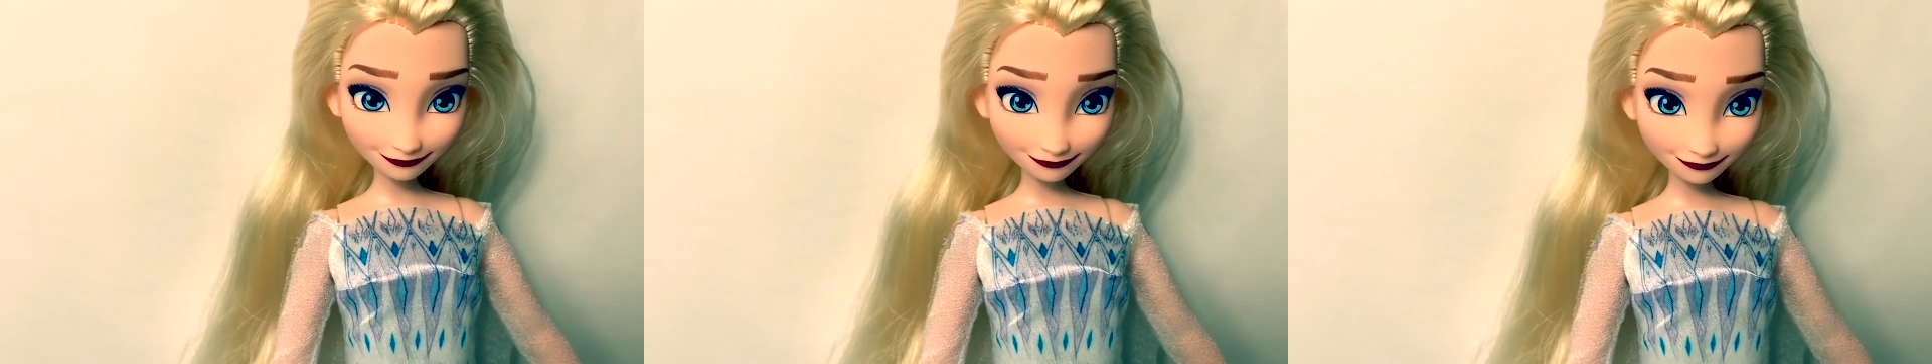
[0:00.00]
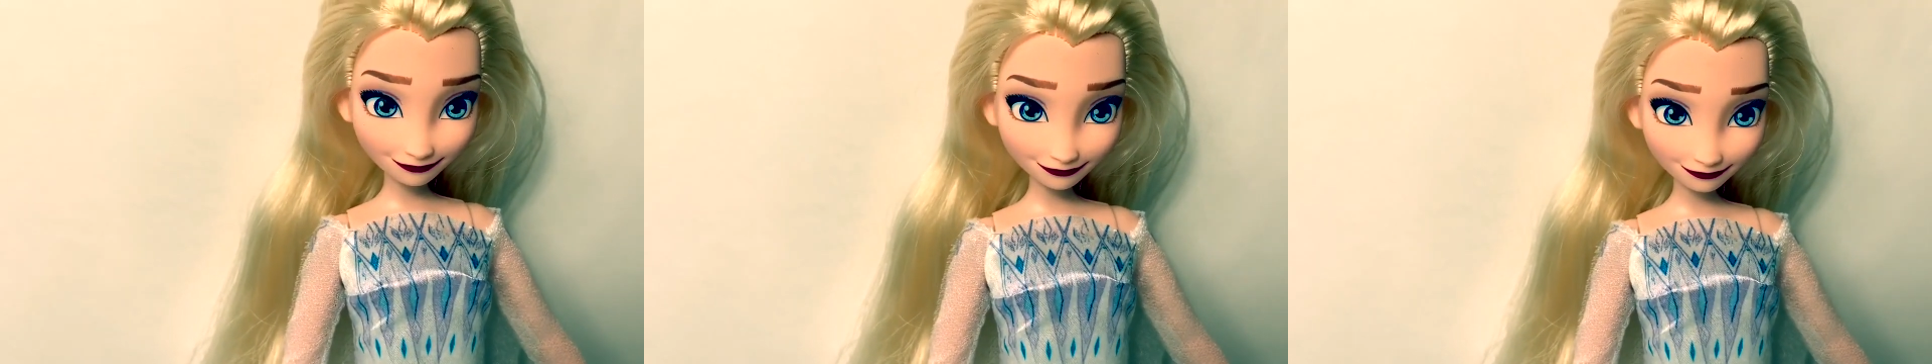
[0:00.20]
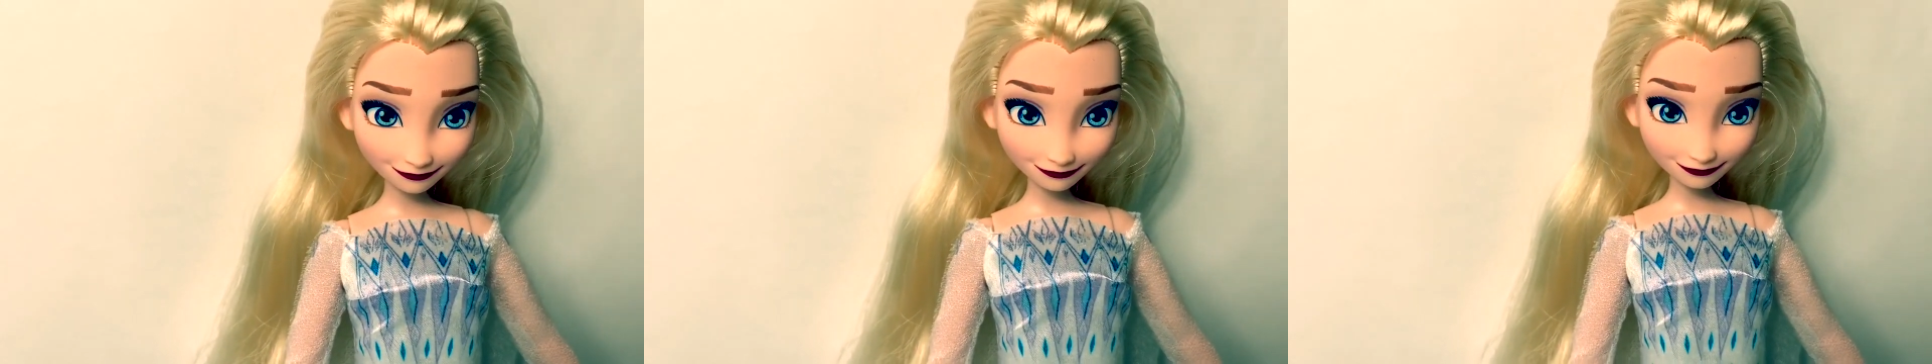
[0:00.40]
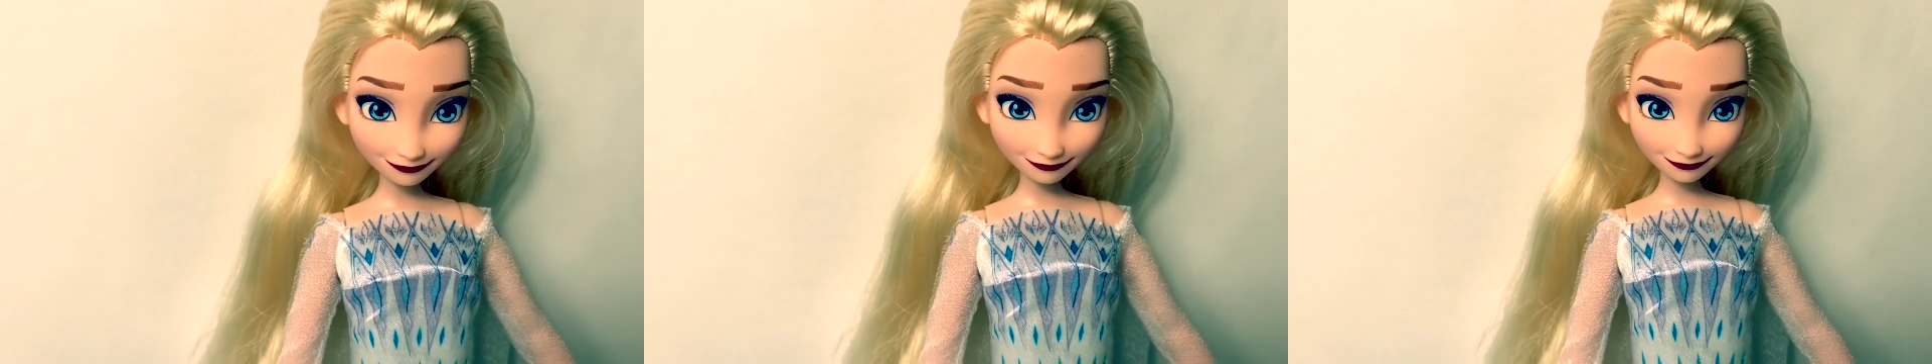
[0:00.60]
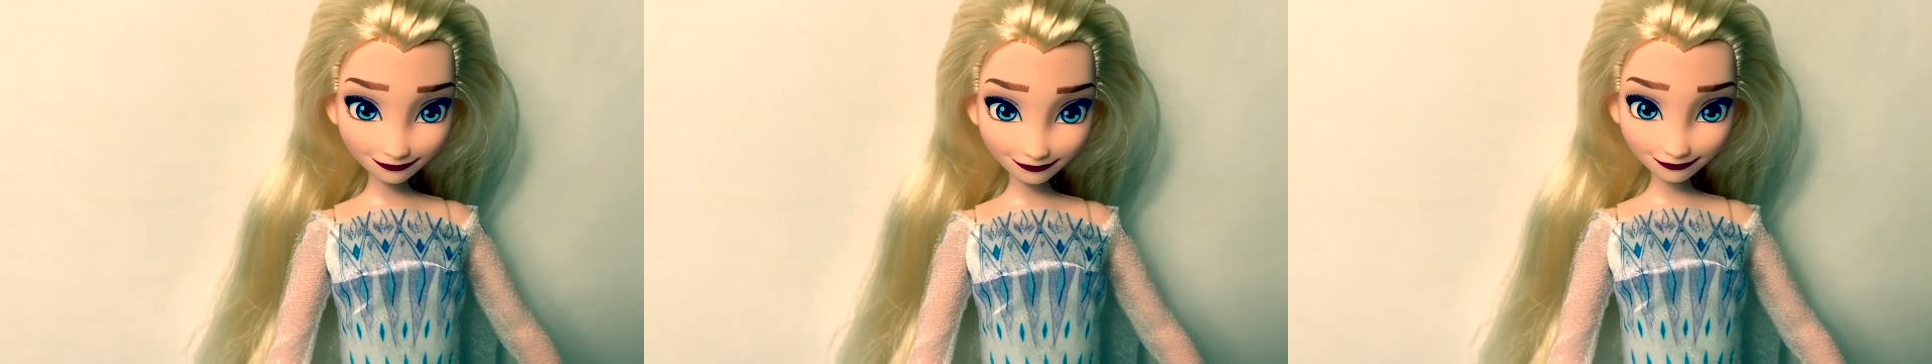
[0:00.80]
I love
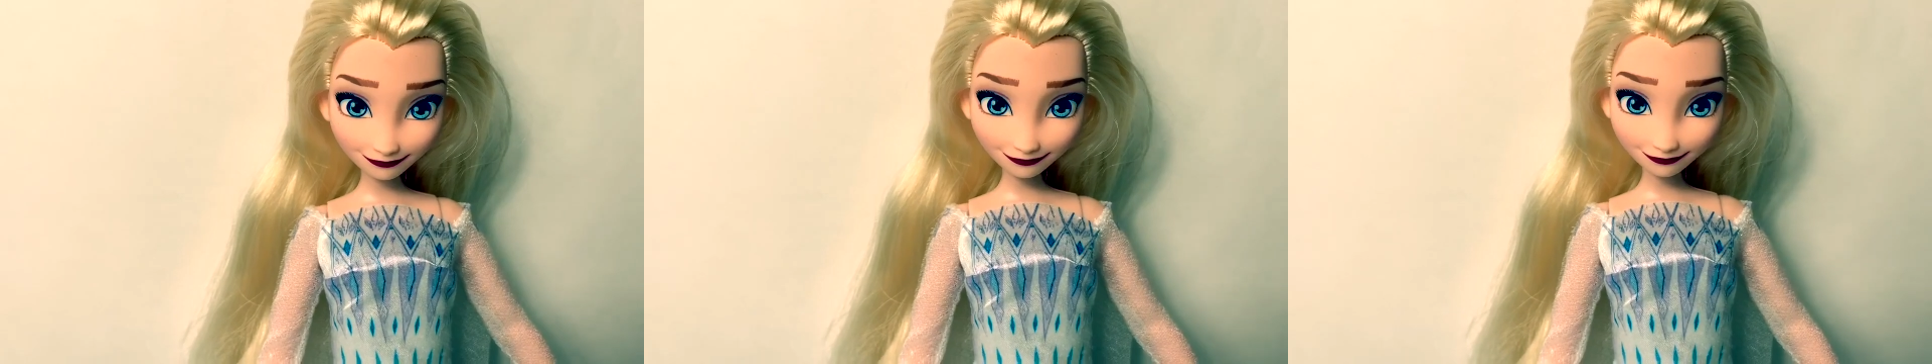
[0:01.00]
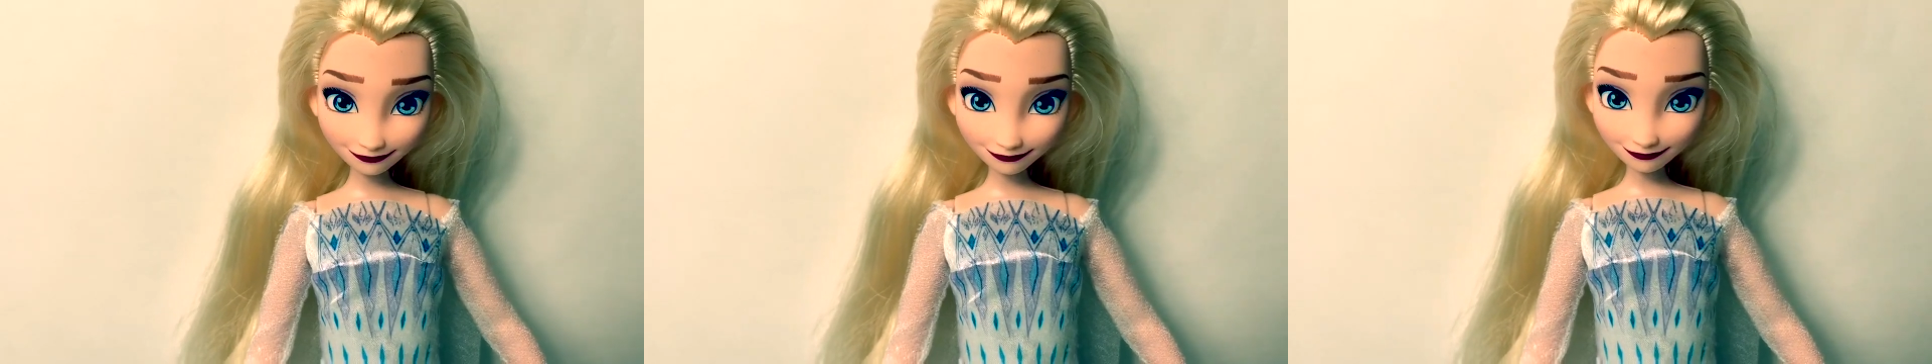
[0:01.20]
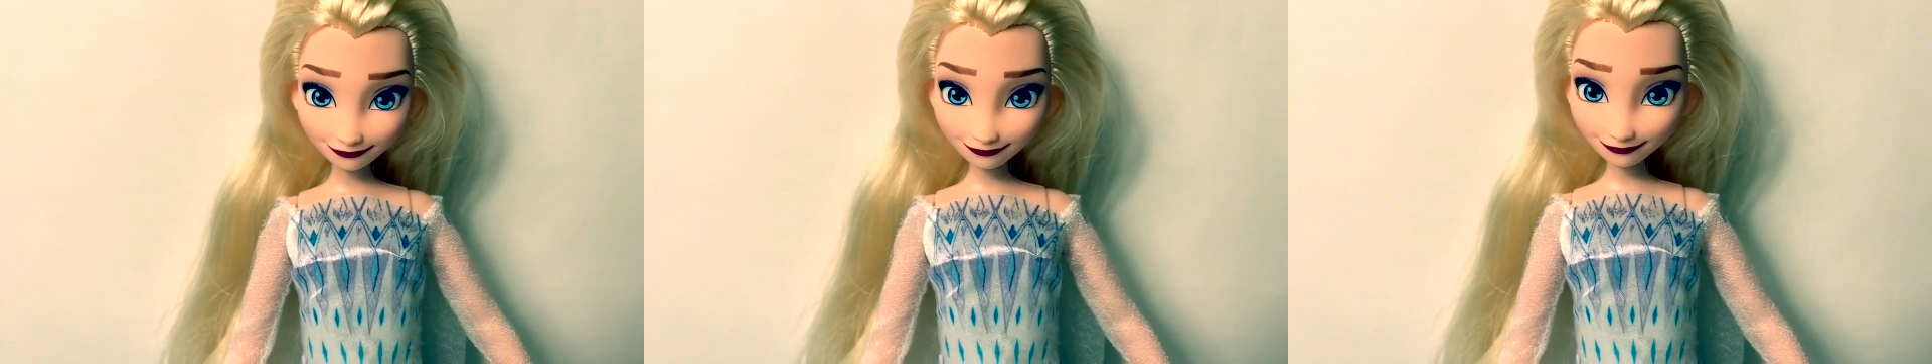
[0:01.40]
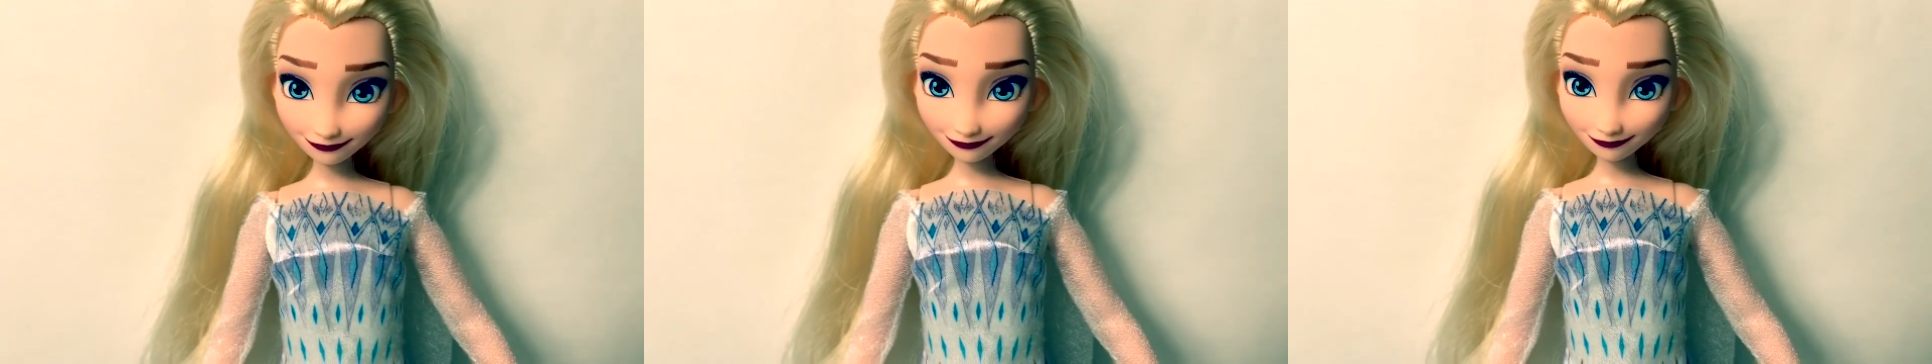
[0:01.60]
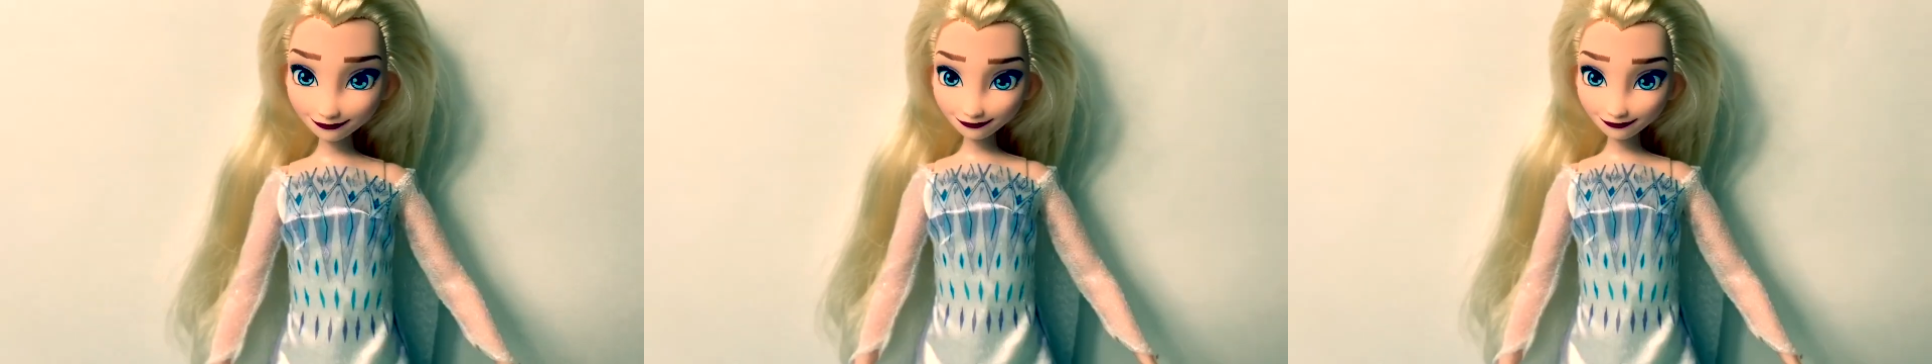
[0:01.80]
her simple makeup